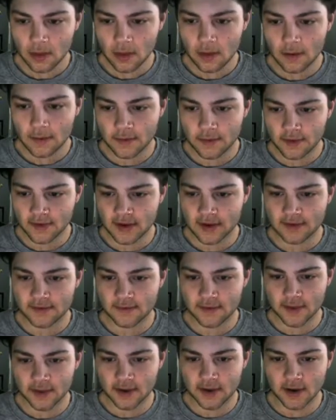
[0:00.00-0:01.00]
This guy's a
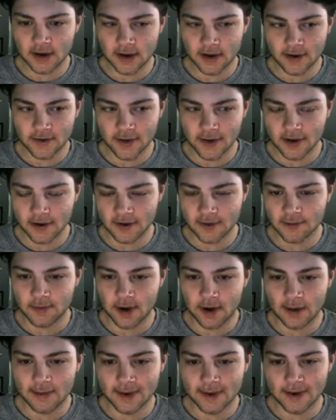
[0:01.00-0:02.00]
really good hitter though. He's
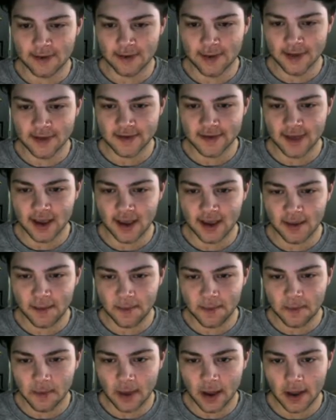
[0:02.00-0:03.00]
probably going to win this
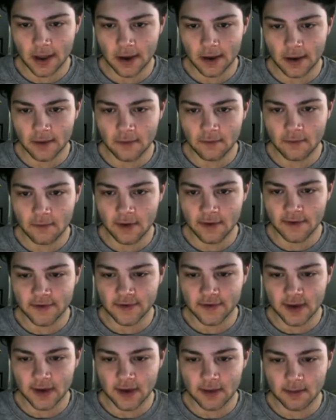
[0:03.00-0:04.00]
game and rough
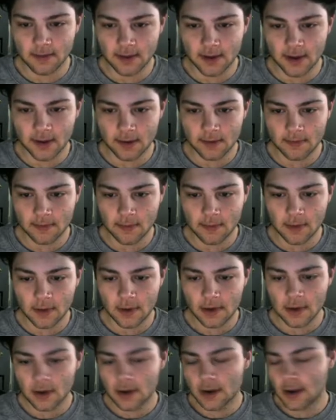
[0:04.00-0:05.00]
us up, but
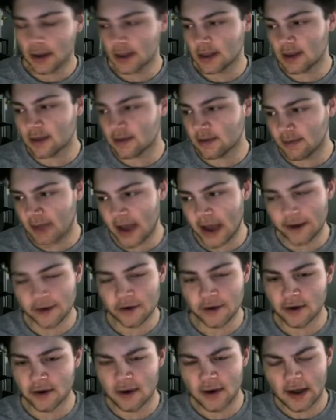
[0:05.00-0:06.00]
it doesn't matter,
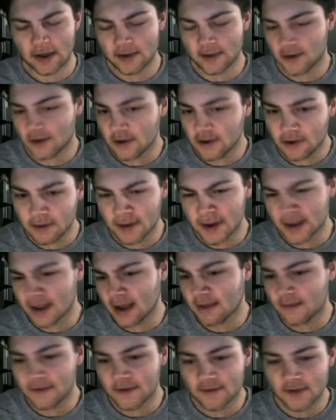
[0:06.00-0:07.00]
you know. I secured my
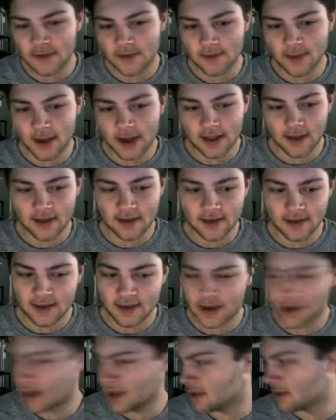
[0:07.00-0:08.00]
top 50 spot. The
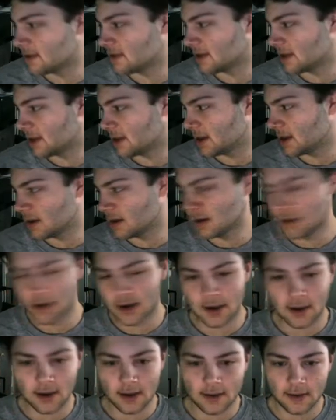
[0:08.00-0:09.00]
season ends in
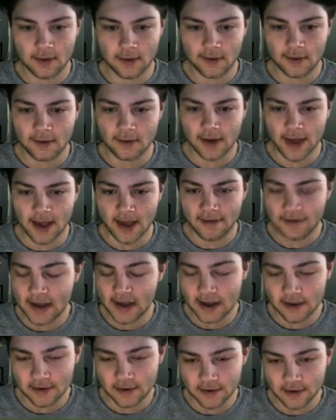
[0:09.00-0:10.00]
like 2.5
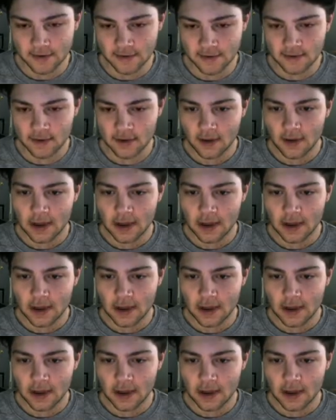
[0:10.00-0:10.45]
hours.